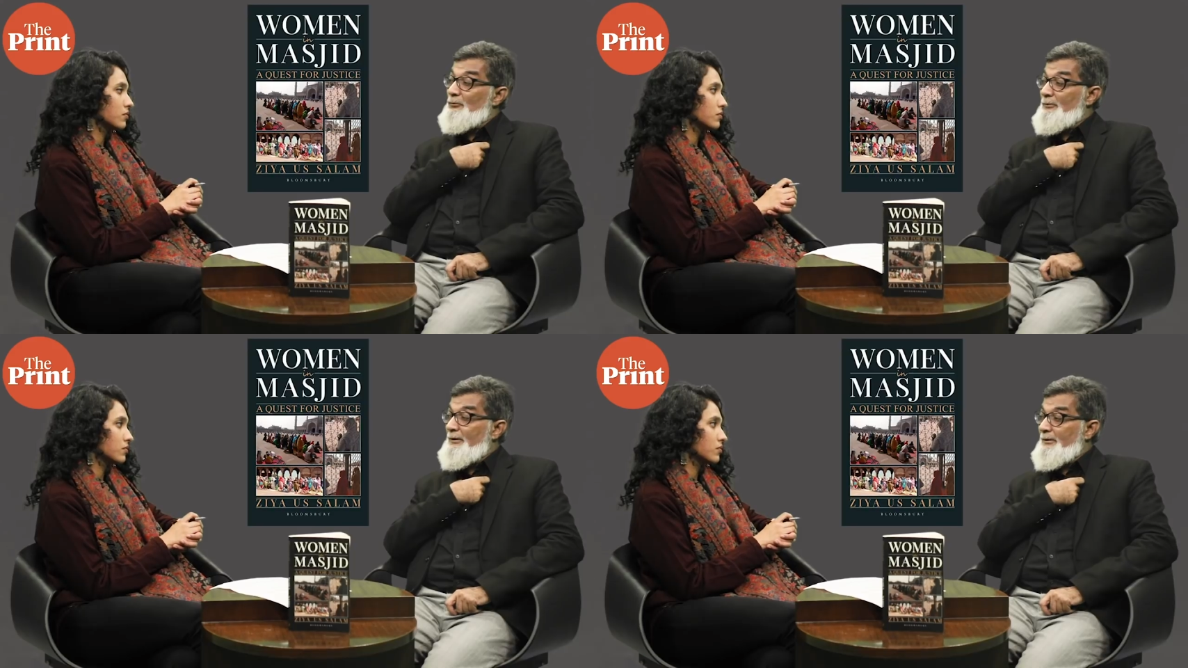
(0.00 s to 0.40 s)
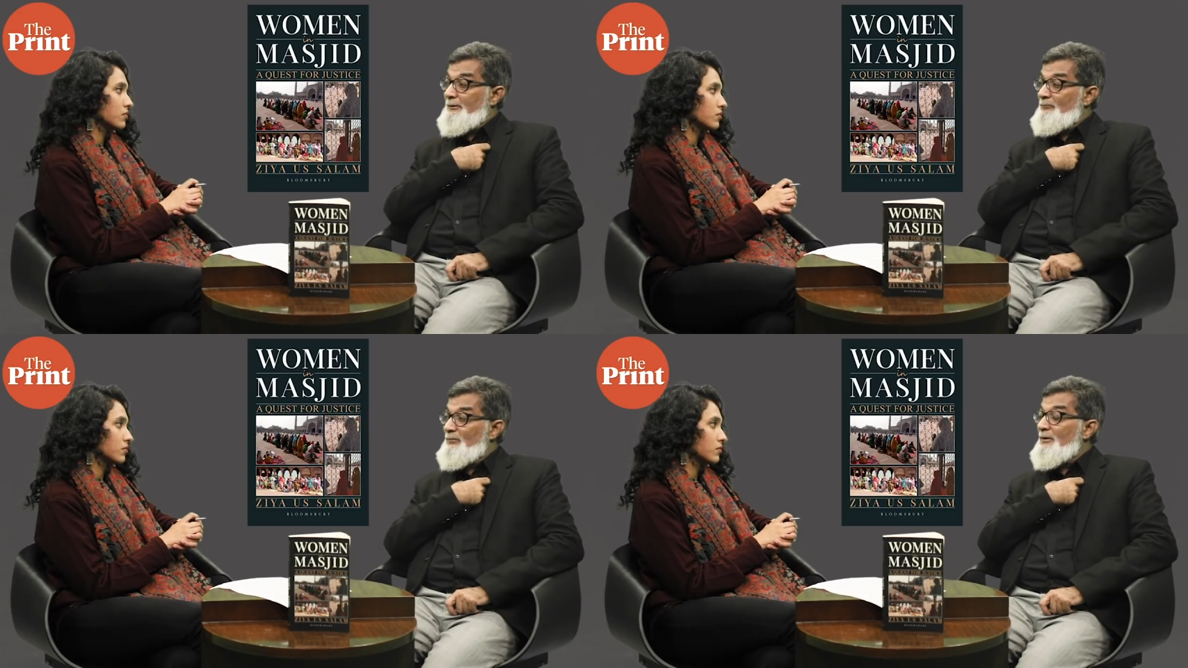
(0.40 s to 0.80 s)
Speaker 1: Quran,
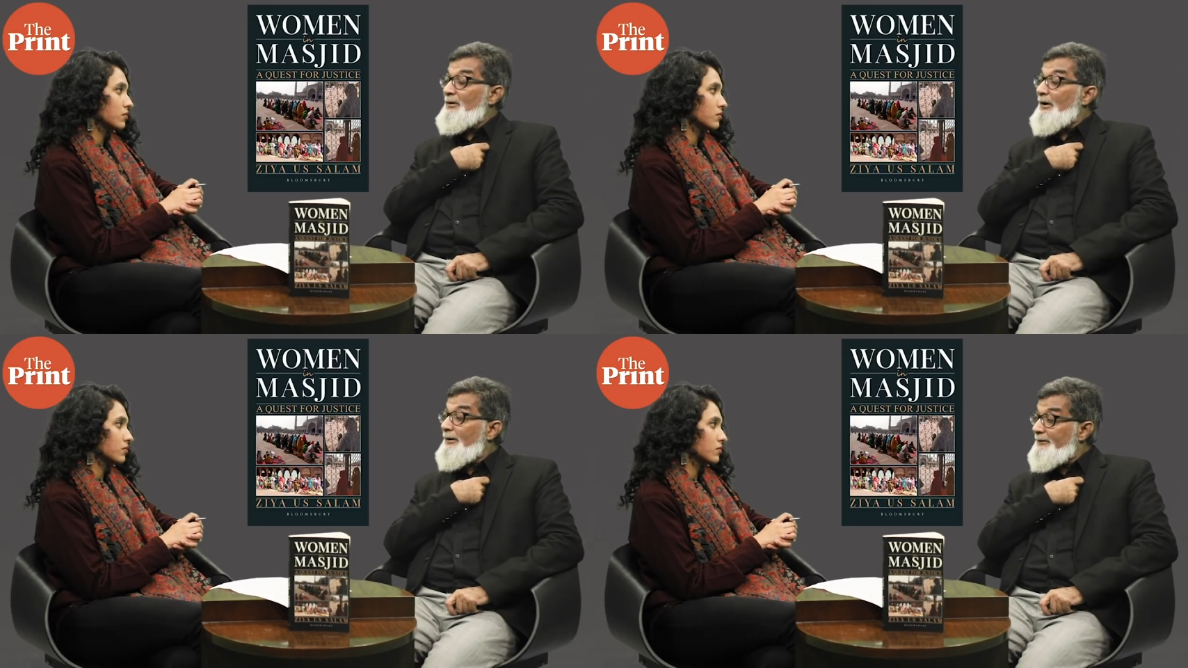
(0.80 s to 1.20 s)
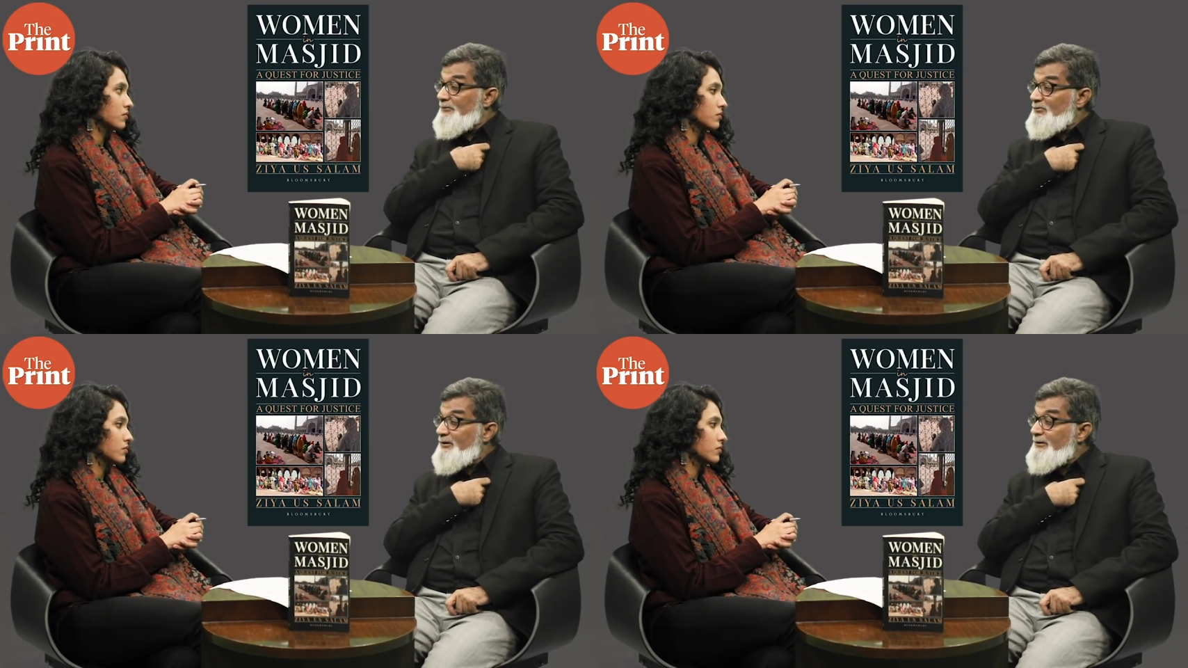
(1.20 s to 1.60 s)

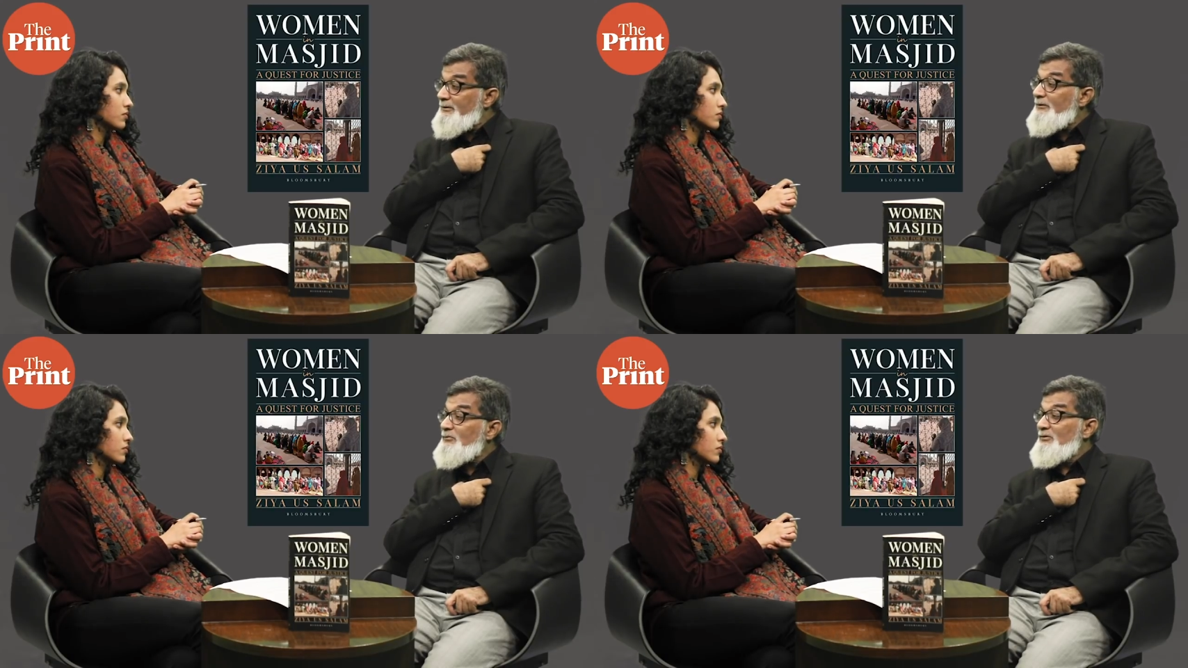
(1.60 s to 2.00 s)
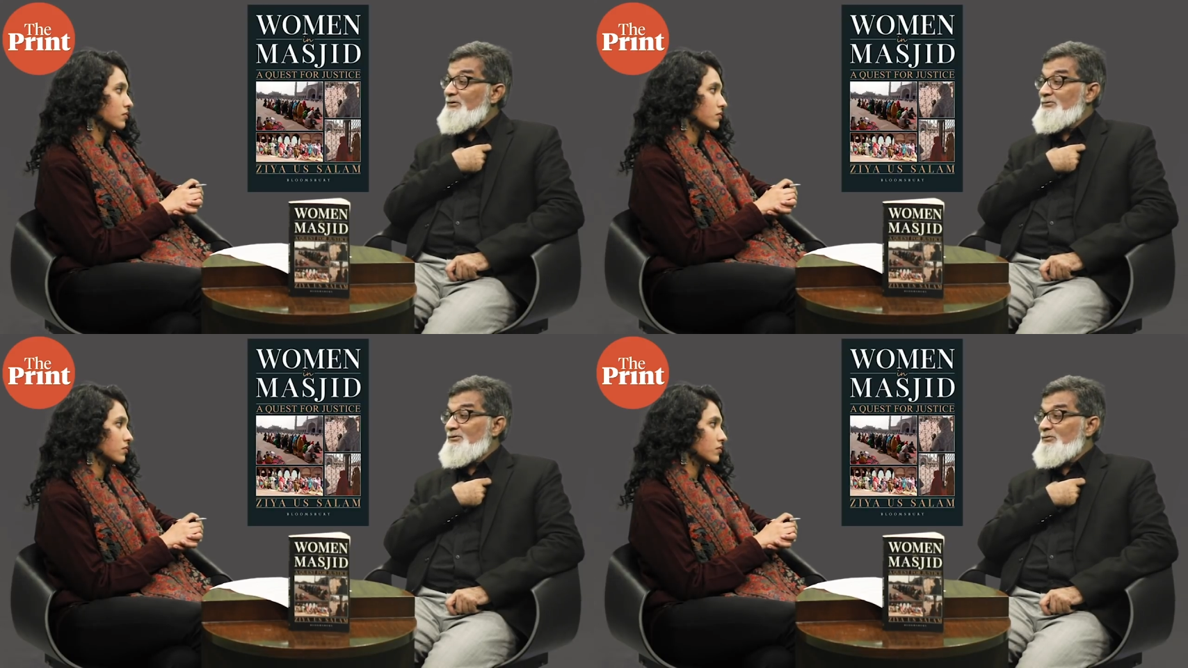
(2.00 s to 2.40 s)
understand its
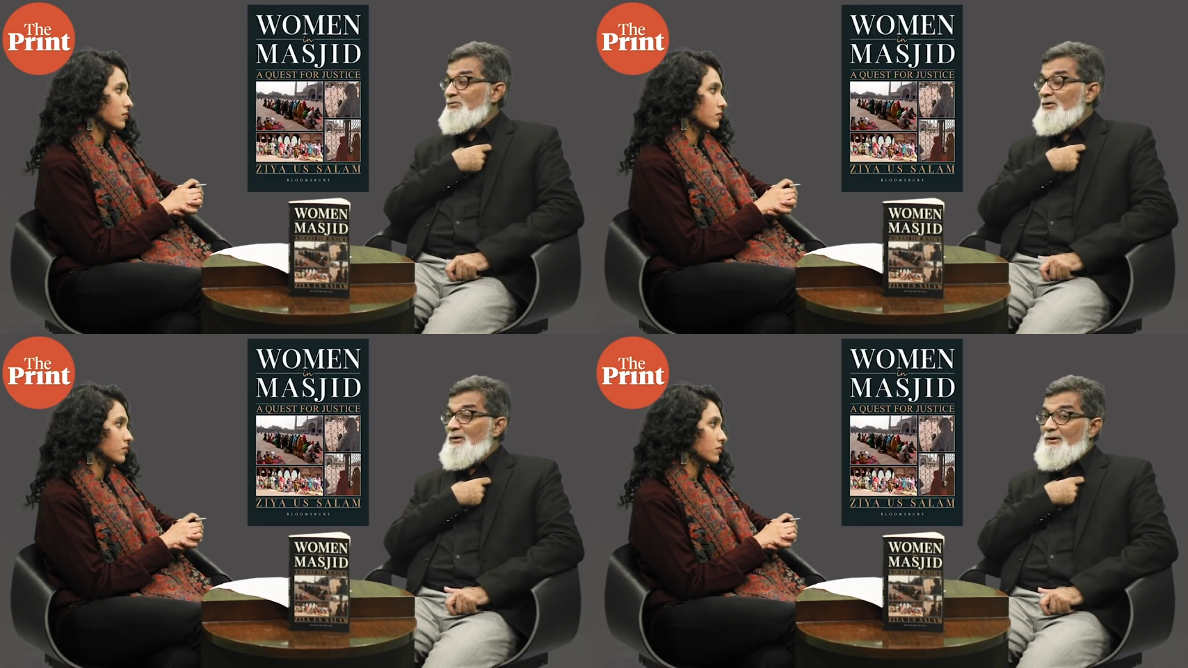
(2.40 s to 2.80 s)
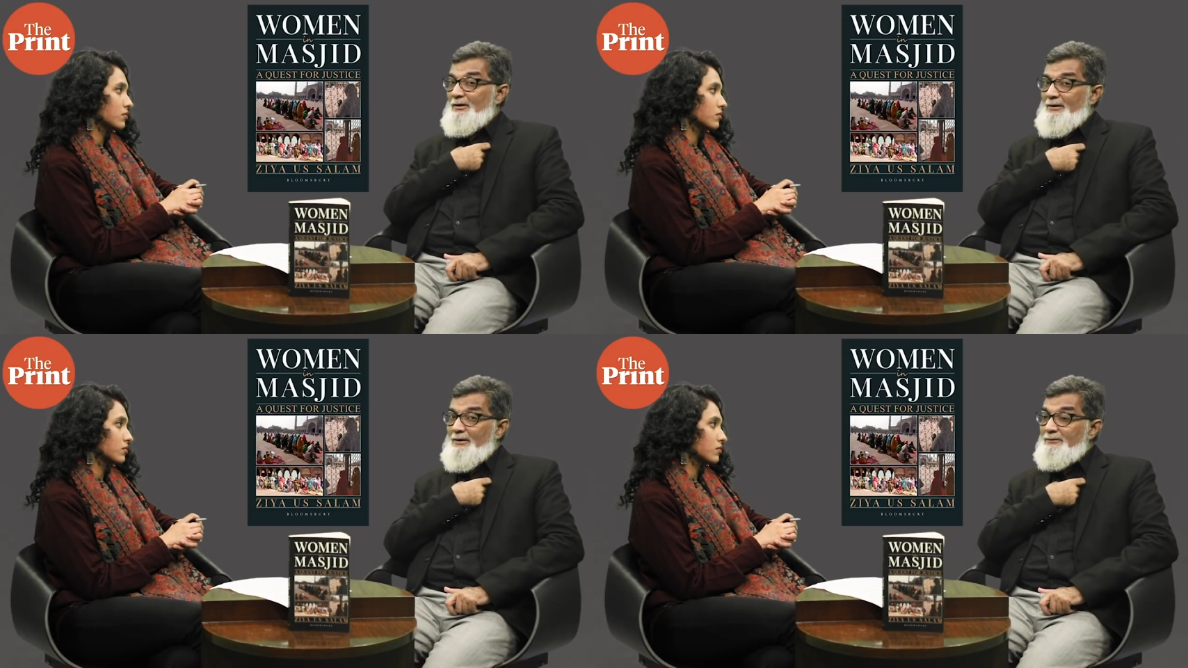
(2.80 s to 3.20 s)
teachings,
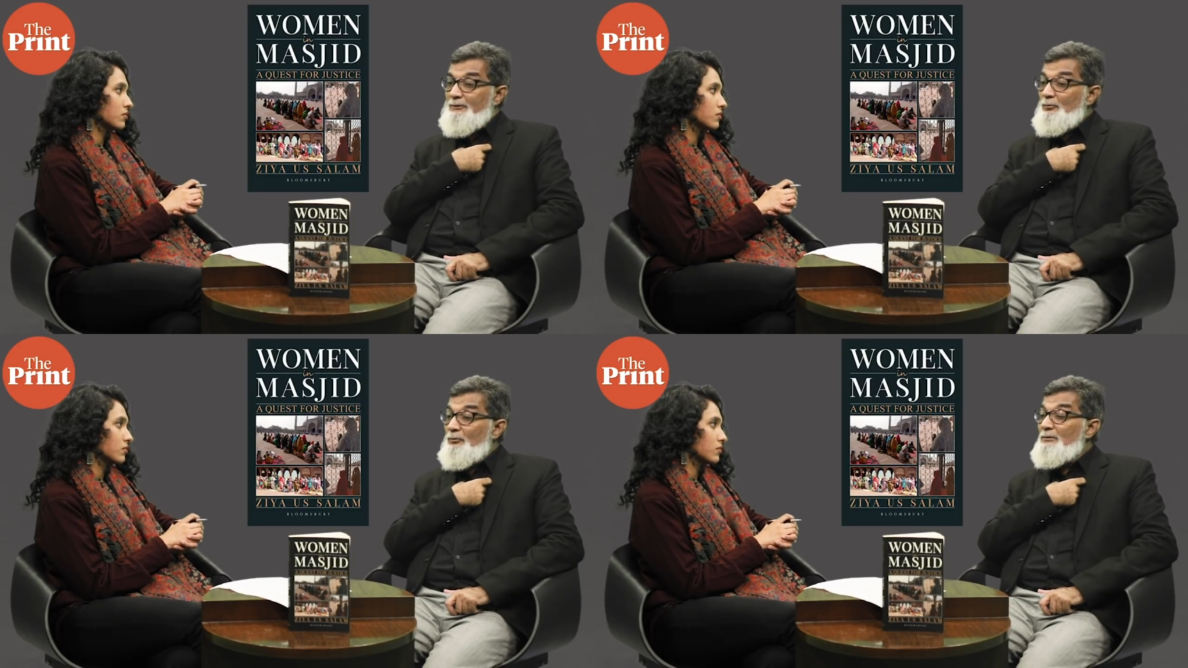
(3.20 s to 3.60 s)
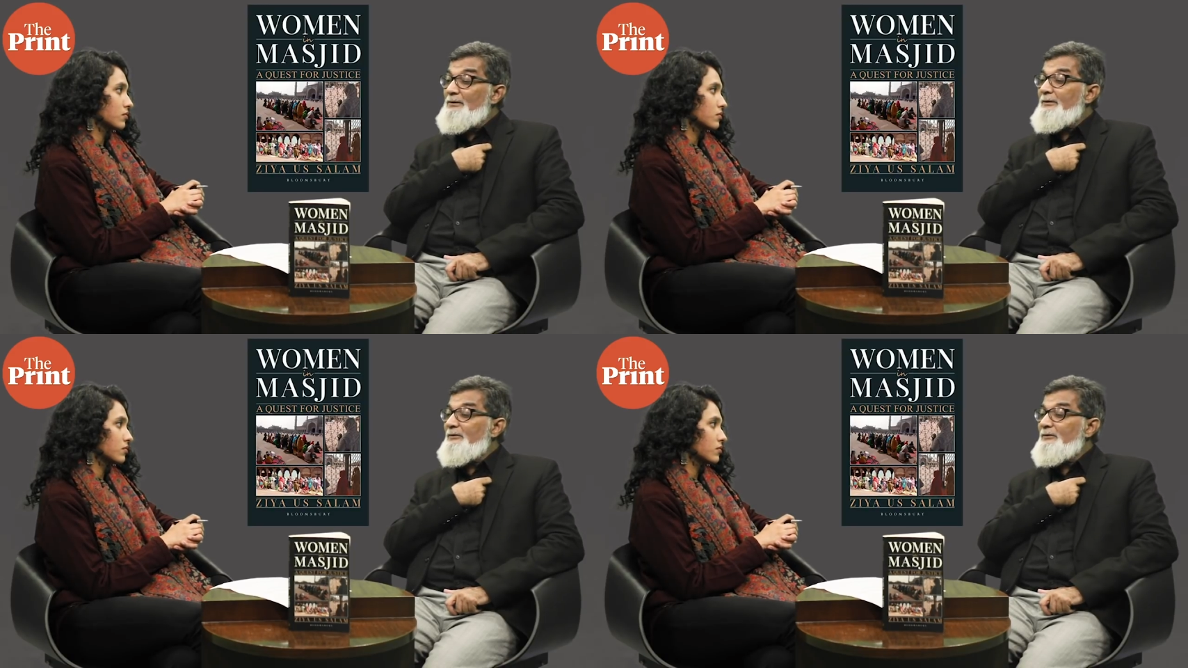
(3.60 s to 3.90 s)
rather than only